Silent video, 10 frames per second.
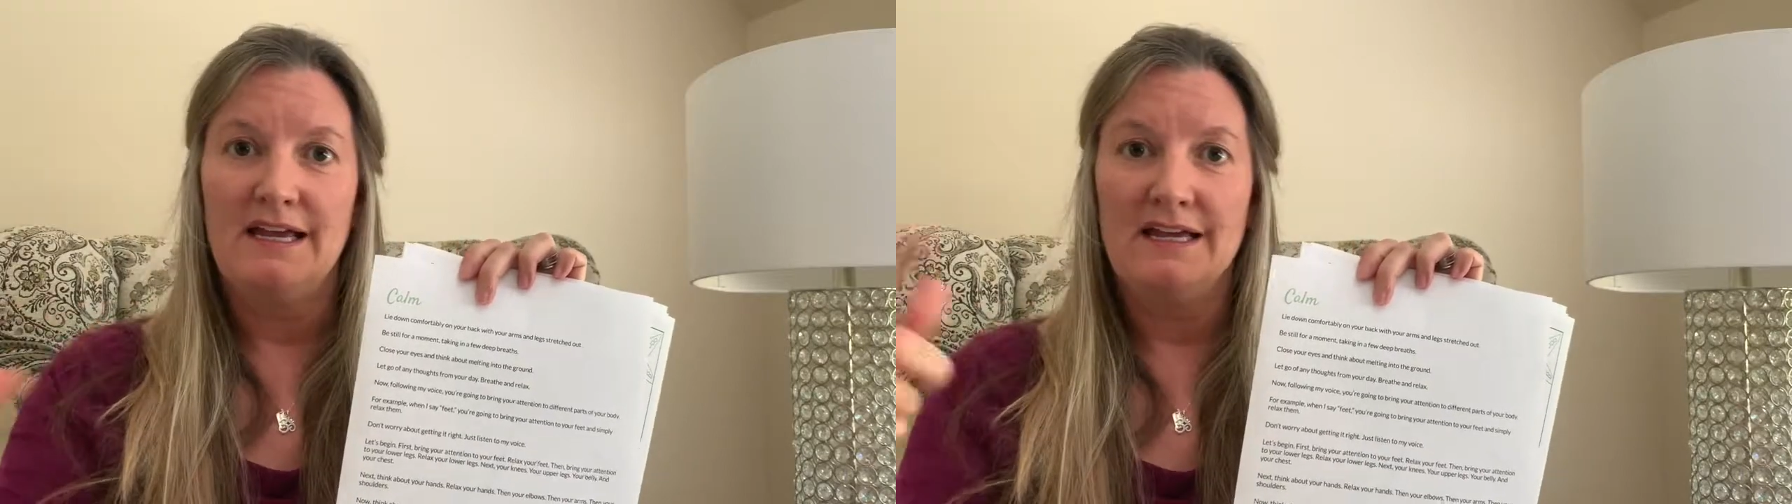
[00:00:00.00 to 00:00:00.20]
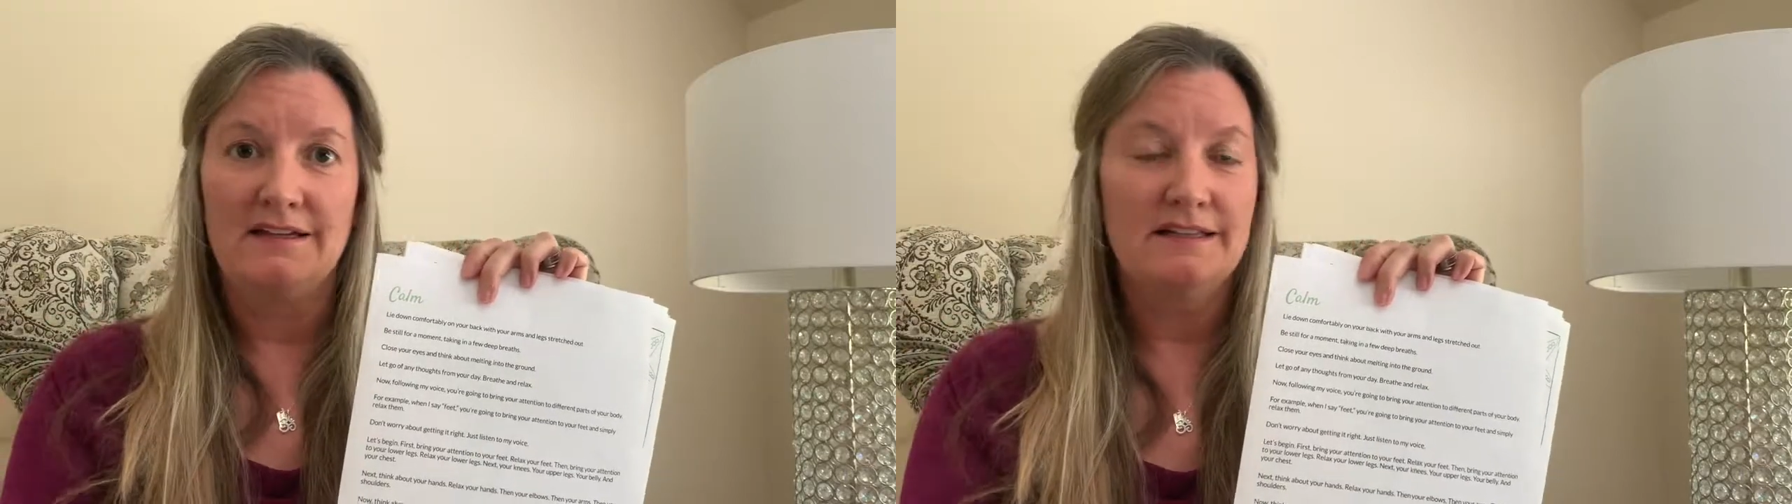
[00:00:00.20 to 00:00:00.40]

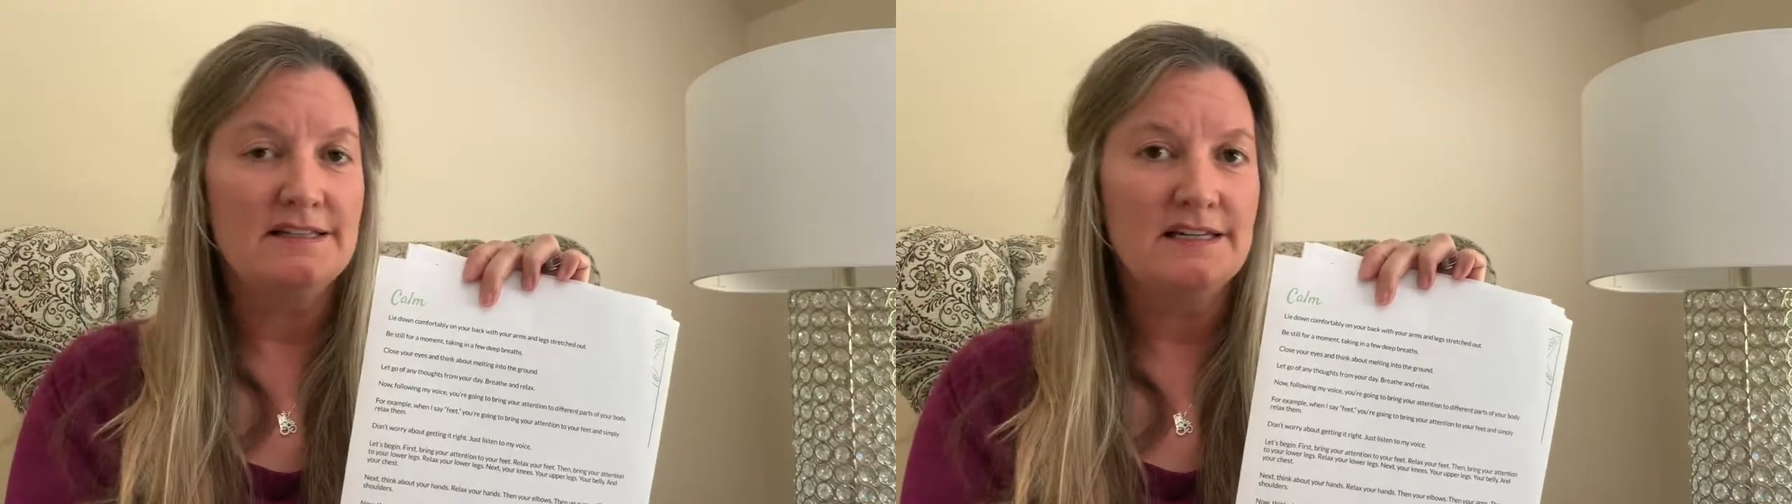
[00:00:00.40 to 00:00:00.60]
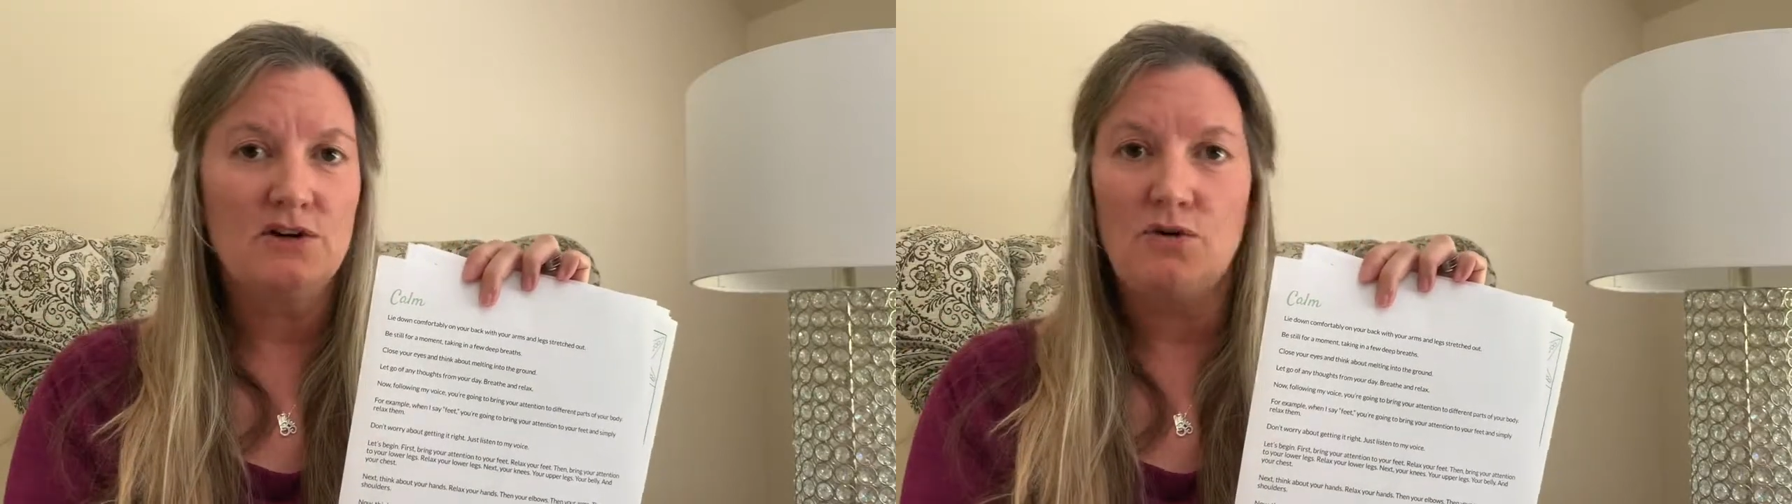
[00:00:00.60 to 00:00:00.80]
the
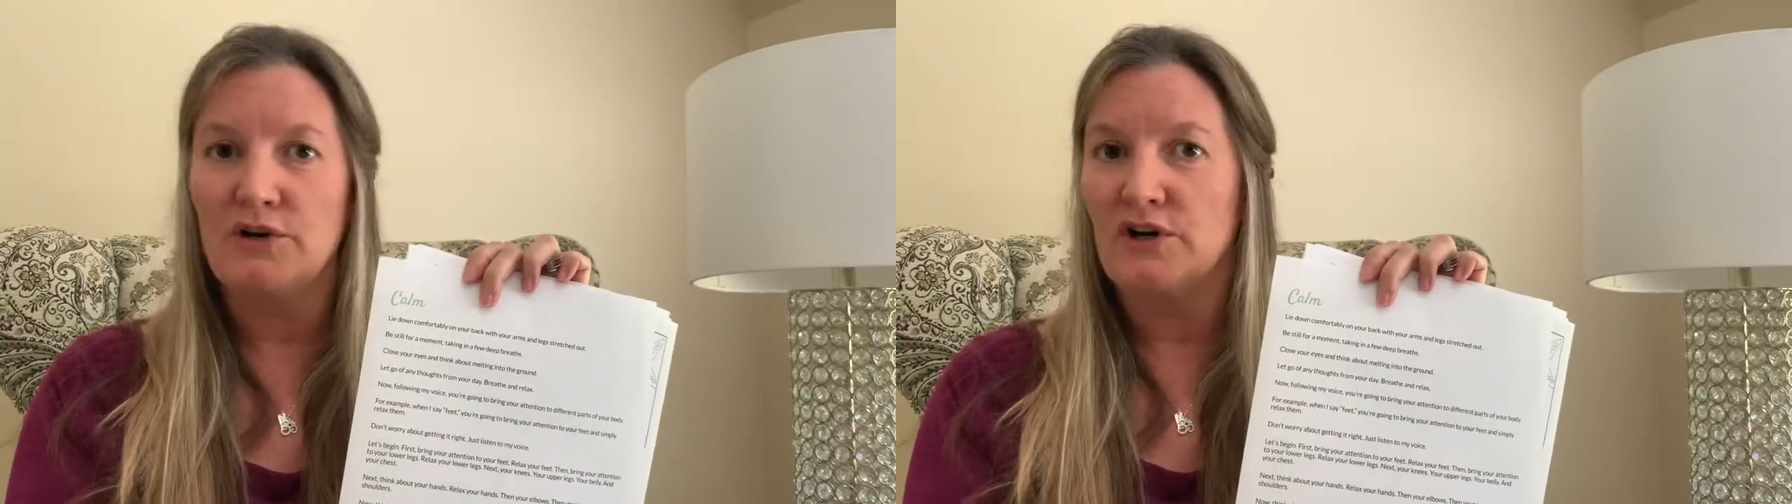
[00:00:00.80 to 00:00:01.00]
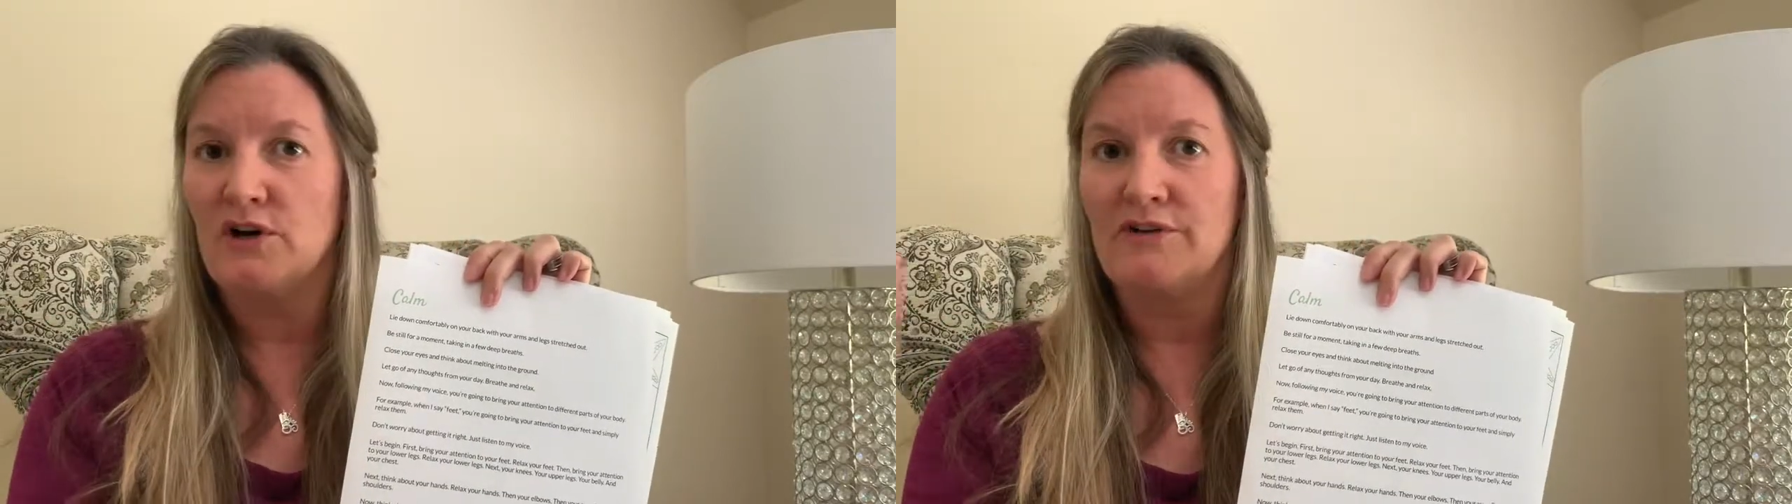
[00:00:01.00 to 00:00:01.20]
listening corner,